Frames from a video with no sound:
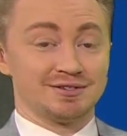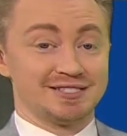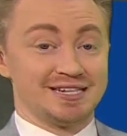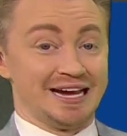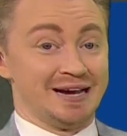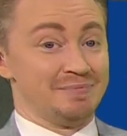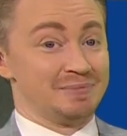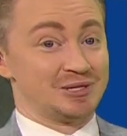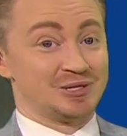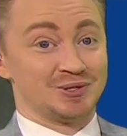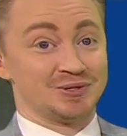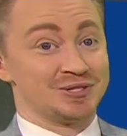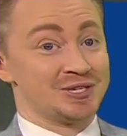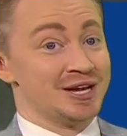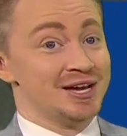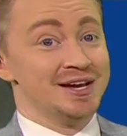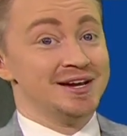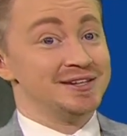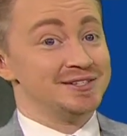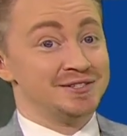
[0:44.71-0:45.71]
temperatures
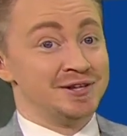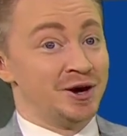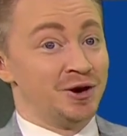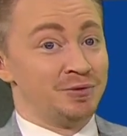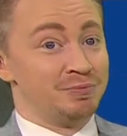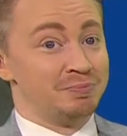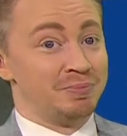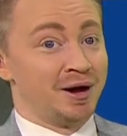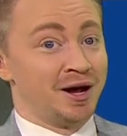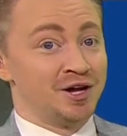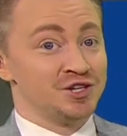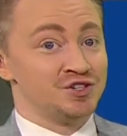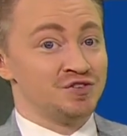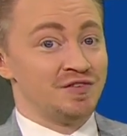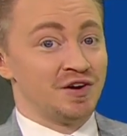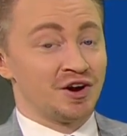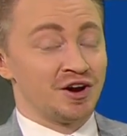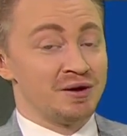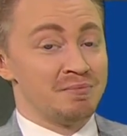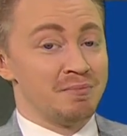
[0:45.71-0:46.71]
don't budge
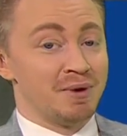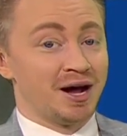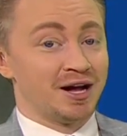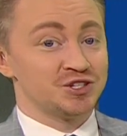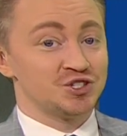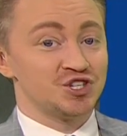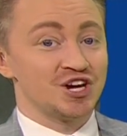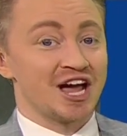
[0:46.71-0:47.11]
very much